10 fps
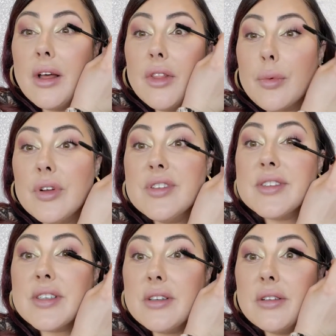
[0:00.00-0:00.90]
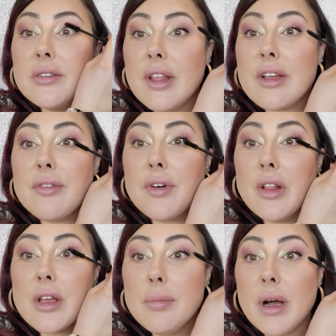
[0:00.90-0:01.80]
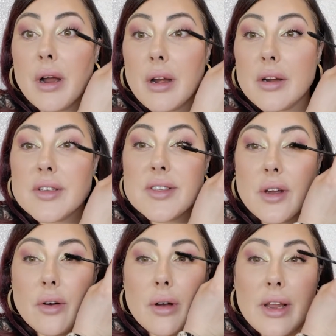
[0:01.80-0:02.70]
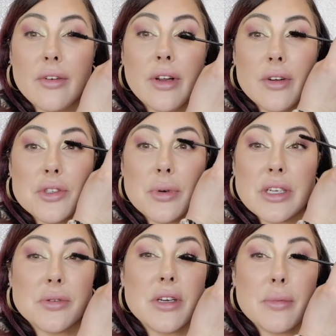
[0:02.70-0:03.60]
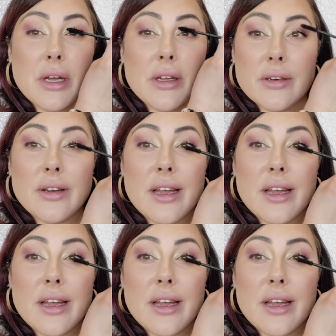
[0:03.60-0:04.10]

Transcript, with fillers: The world's still like falling apart. So I don't know, 2021.